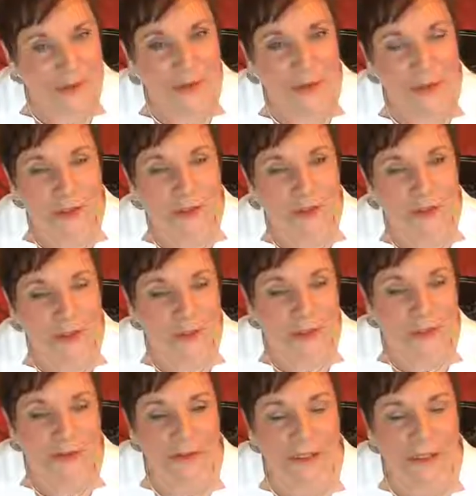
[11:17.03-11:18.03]
You can do it
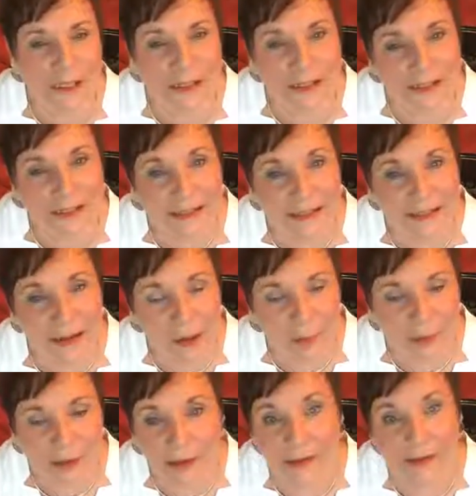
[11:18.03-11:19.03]
when you're sitting at a
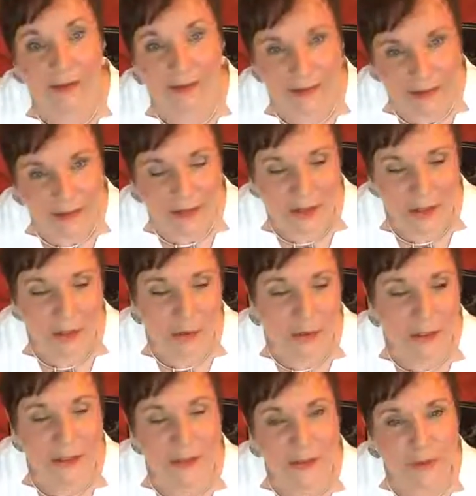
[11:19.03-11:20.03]
stoplight. You
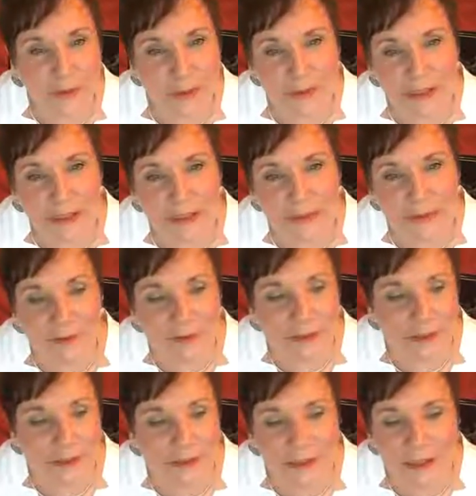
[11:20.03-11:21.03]
can do it when you
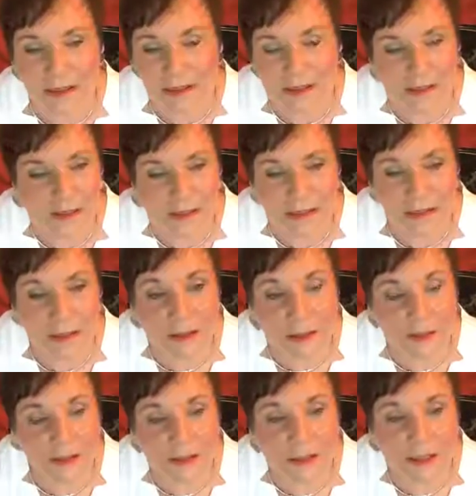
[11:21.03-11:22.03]
just,
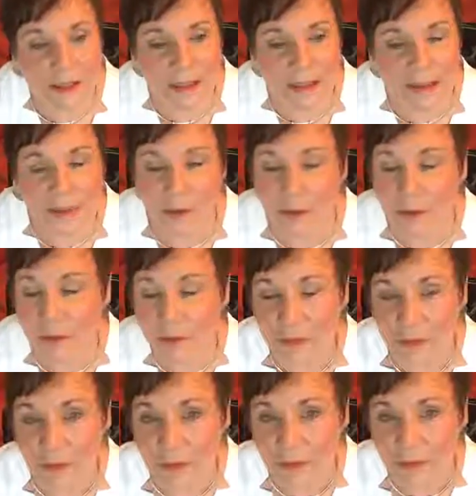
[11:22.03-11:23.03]
are sitting at your
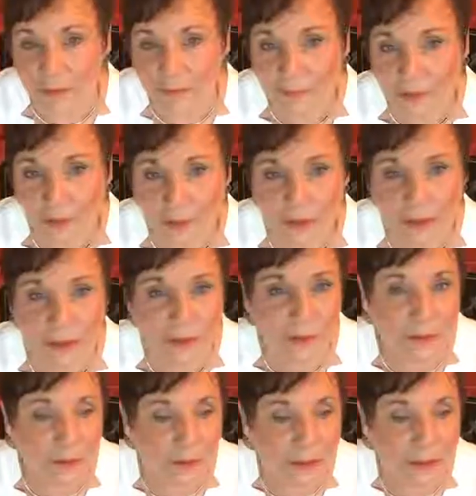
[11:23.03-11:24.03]
computer. You can do
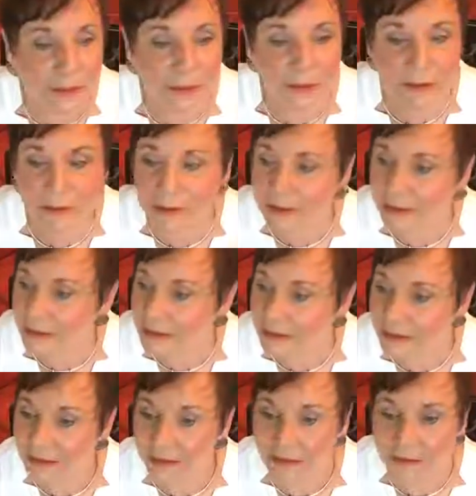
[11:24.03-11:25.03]
it when you're
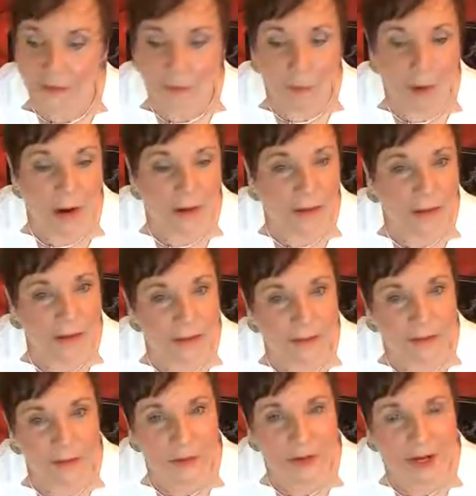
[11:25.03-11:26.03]
walking in
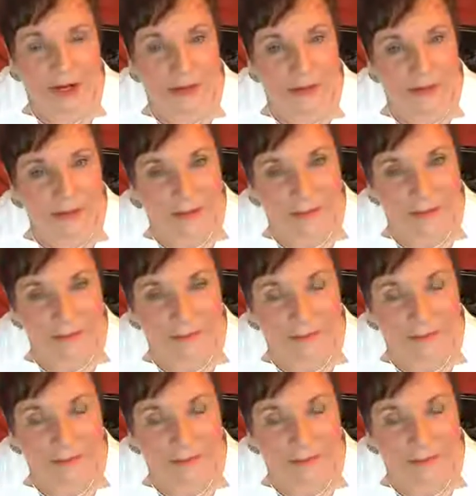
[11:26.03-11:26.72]
the grass.